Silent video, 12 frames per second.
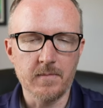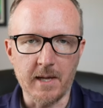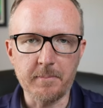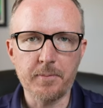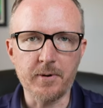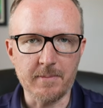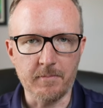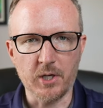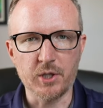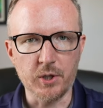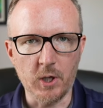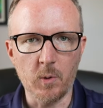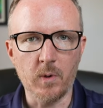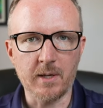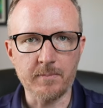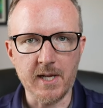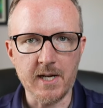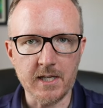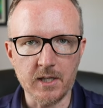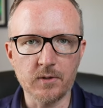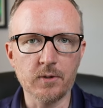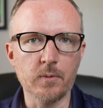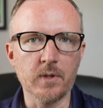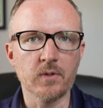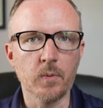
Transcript: I pretty much know what I'm getting into, and